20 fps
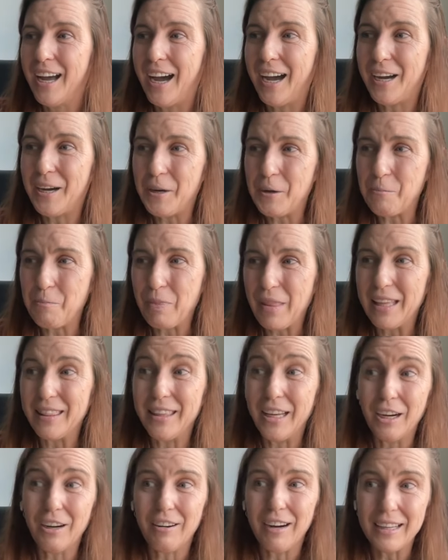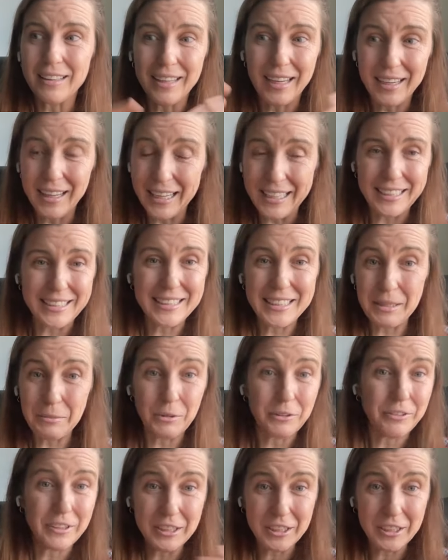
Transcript: Um, and there I led like a team of